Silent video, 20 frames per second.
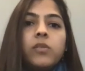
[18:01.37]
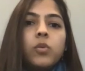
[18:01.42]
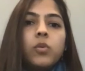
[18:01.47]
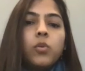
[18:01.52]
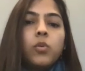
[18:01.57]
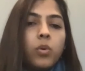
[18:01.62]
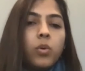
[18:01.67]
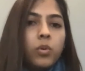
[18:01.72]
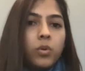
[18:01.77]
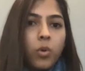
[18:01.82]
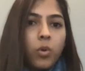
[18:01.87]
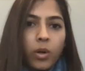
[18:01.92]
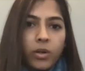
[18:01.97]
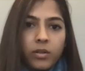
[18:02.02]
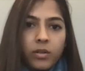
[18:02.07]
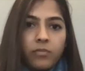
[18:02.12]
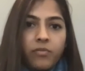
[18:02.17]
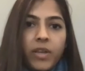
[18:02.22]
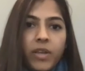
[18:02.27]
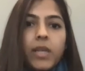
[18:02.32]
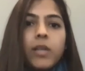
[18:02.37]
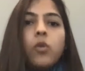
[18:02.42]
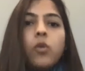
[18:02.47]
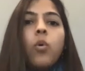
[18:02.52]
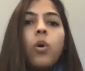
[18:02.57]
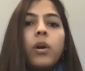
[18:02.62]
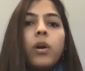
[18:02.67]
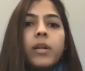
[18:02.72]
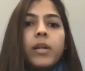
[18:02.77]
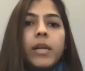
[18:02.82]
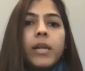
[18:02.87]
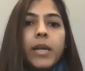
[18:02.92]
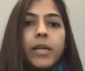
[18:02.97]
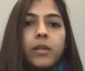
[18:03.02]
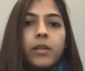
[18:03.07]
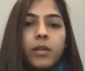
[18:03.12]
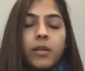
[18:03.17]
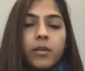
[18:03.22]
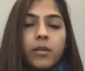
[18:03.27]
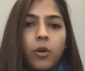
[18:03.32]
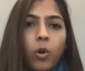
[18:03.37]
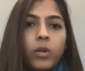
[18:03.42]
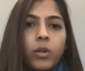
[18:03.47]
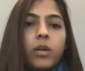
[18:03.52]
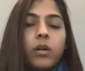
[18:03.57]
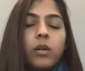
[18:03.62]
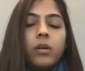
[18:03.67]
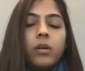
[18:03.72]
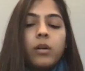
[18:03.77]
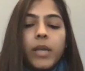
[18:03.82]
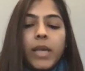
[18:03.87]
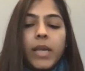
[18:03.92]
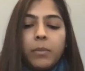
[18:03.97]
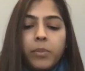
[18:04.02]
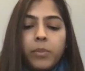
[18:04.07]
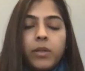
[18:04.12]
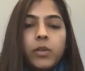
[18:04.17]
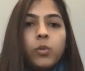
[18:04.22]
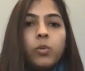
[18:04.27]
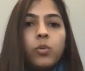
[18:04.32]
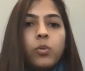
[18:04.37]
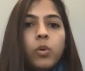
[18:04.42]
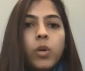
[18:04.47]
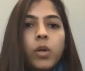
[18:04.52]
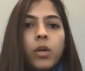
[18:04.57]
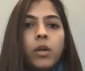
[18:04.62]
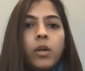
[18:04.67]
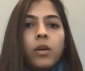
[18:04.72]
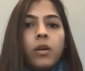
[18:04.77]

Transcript: so not very coordinated, not able to